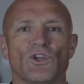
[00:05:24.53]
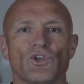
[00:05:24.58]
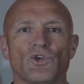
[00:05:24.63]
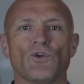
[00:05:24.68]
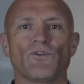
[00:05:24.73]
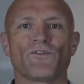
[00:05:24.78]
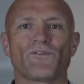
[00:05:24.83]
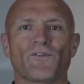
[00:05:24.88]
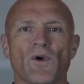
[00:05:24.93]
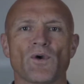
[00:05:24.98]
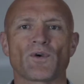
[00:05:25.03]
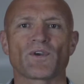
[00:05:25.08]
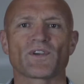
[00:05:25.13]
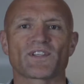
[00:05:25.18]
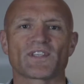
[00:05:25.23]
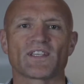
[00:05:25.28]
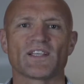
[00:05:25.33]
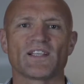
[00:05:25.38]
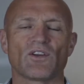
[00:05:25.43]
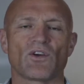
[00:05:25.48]
You
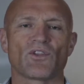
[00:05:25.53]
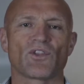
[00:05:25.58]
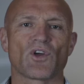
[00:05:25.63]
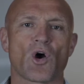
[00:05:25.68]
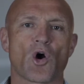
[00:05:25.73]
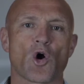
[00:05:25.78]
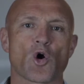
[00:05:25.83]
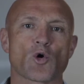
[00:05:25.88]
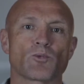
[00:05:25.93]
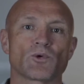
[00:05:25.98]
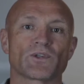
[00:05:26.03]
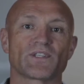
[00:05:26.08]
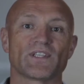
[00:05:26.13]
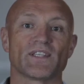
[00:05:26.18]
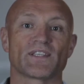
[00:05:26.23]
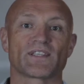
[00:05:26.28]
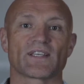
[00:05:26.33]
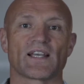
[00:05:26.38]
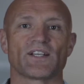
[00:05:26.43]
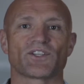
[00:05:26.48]
focus in on the horrible
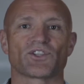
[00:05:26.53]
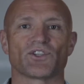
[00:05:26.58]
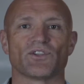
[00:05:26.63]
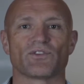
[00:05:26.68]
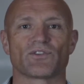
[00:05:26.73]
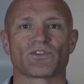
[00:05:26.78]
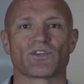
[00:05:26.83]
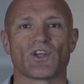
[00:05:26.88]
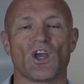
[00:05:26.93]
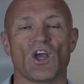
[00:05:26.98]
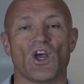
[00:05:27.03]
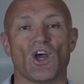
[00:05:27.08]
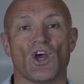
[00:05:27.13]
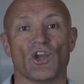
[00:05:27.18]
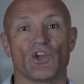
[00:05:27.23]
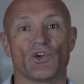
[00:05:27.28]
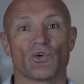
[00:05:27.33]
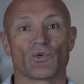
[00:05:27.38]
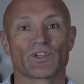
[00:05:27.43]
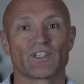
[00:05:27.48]
sensations.
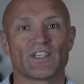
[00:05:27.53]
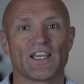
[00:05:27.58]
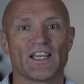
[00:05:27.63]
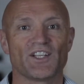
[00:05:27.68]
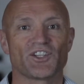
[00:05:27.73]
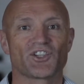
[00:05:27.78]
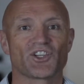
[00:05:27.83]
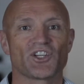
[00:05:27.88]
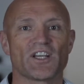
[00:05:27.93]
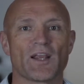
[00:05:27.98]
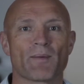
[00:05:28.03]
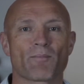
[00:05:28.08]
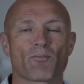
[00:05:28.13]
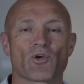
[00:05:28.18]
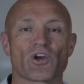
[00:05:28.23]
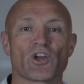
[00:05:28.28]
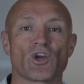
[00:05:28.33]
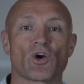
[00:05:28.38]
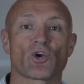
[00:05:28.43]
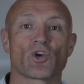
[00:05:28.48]
Your attention and
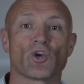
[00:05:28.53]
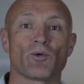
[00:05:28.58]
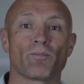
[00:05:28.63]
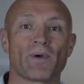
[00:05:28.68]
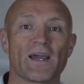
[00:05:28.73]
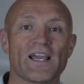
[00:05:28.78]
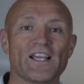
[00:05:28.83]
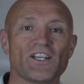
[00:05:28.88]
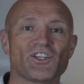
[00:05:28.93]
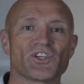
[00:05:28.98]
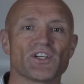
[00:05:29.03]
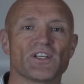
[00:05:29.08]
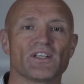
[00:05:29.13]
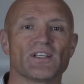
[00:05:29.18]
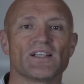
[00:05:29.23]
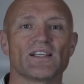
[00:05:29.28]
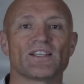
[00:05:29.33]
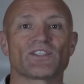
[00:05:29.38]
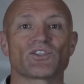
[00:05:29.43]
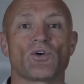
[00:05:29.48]

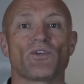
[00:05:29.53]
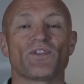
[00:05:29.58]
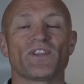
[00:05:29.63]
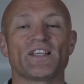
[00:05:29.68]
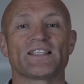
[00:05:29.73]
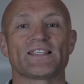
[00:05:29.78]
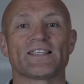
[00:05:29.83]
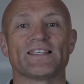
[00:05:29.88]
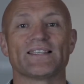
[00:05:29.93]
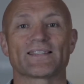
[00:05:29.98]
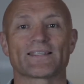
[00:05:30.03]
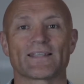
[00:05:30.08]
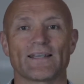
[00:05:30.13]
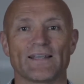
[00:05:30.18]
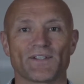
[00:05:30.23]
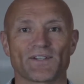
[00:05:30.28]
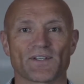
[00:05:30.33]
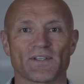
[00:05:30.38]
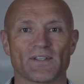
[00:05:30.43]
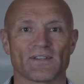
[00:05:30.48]
preoccupation is on these
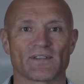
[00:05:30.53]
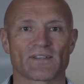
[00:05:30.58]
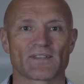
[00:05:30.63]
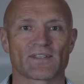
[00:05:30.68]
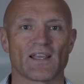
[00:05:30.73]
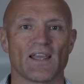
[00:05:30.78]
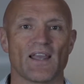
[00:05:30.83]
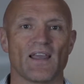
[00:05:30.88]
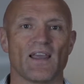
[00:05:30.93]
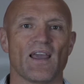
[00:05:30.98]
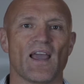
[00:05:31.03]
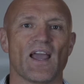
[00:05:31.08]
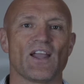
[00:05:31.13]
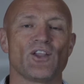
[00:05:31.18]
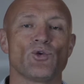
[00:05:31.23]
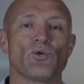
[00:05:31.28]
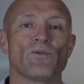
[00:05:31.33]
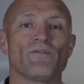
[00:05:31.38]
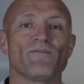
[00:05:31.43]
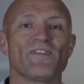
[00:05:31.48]
sensations,
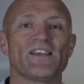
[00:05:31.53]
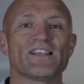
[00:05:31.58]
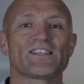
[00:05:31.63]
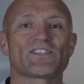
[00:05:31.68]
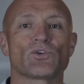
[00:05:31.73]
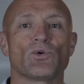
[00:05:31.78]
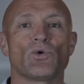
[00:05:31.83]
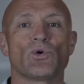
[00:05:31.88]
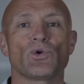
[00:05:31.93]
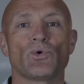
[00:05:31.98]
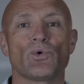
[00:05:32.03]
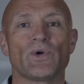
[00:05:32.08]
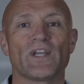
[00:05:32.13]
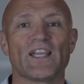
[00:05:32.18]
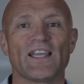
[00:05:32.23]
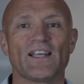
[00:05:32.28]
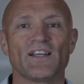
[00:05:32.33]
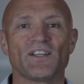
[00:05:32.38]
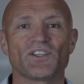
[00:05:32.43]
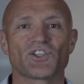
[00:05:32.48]
and you invest all your
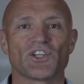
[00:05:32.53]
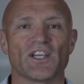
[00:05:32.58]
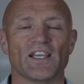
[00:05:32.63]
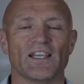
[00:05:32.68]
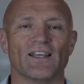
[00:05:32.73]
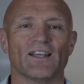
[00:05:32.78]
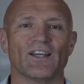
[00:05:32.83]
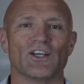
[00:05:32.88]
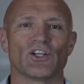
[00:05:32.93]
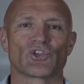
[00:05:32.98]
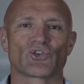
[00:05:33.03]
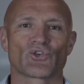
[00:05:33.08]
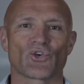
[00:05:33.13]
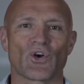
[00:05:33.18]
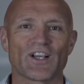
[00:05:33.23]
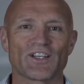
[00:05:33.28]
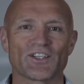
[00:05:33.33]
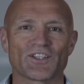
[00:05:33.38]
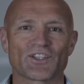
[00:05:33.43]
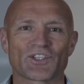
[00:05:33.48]
energy
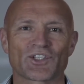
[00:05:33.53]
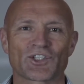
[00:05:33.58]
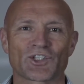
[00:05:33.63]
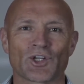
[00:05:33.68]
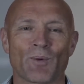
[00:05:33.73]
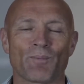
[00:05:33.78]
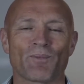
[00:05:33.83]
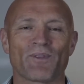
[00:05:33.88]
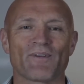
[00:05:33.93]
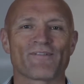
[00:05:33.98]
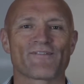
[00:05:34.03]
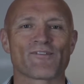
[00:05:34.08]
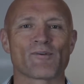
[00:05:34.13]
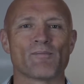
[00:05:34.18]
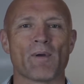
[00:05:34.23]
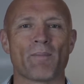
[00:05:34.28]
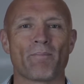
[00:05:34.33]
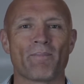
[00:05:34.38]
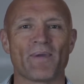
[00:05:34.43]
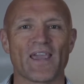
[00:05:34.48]
trying to stop them
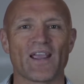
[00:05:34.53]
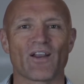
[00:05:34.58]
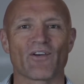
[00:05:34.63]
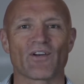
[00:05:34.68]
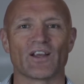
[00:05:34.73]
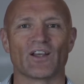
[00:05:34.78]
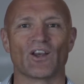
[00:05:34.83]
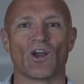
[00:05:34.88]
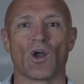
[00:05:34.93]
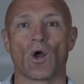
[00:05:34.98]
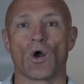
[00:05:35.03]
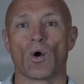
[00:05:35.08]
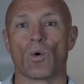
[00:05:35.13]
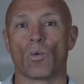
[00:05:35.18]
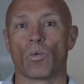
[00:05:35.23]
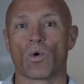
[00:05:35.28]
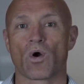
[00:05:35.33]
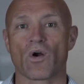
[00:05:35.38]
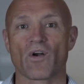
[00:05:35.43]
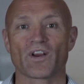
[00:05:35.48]
from appearing,
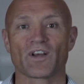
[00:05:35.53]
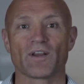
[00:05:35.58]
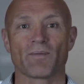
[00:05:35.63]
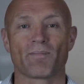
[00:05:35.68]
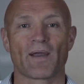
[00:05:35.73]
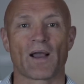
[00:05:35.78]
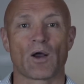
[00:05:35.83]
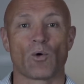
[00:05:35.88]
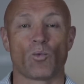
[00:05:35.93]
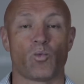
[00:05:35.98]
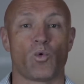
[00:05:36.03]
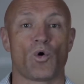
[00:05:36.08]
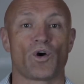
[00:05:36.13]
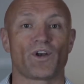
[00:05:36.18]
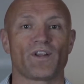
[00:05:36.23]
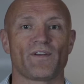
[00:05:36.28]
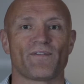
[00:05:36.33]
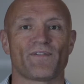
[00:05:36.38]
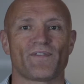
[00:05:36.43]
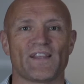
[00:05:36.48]
worrying about
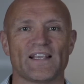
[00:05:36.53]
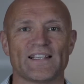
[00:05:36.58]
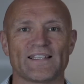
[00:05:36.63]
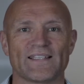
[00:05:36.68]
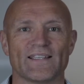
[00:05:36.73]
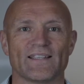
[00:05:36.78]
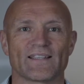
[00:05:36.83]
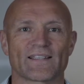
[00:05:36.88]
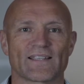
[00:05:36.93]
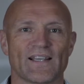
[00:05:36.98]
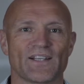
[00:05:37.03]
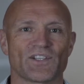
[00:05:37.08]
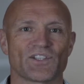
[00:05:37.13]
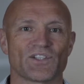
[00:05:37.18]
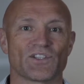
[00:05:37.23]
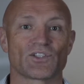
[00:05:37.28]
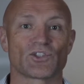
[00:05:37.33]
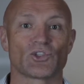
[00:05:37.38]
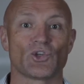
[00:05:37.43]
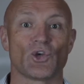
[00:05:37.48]
what if these
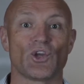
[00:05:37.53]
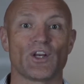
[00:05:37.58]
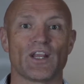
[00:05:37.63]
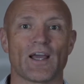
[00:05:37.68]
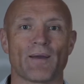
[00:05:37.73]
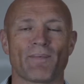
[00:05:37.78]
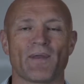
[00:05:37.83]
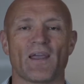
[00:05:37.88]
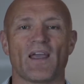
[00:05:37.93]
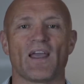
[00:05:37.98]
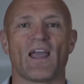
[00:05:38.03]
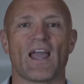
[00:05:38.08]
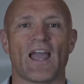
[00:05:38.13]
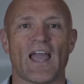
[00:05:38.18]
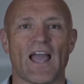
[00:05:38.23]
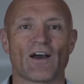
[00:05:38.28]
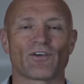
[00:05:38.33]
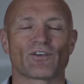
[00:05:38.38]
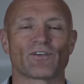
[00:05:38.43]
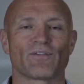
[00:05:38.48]
sensations turn up
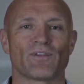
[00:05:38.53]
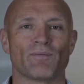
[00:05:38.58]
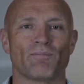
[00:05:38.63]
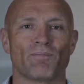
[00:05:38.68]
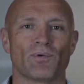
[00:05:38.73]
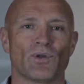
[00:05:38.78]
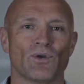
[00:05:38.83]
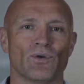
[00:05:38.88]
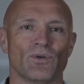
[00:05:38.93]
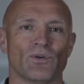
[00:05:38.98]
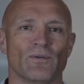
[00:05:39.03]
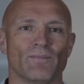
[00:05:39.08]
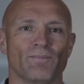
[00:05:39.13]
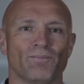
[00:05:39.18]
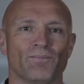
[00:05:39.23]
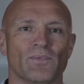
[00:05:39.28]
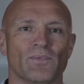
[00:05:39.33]
out of the blue.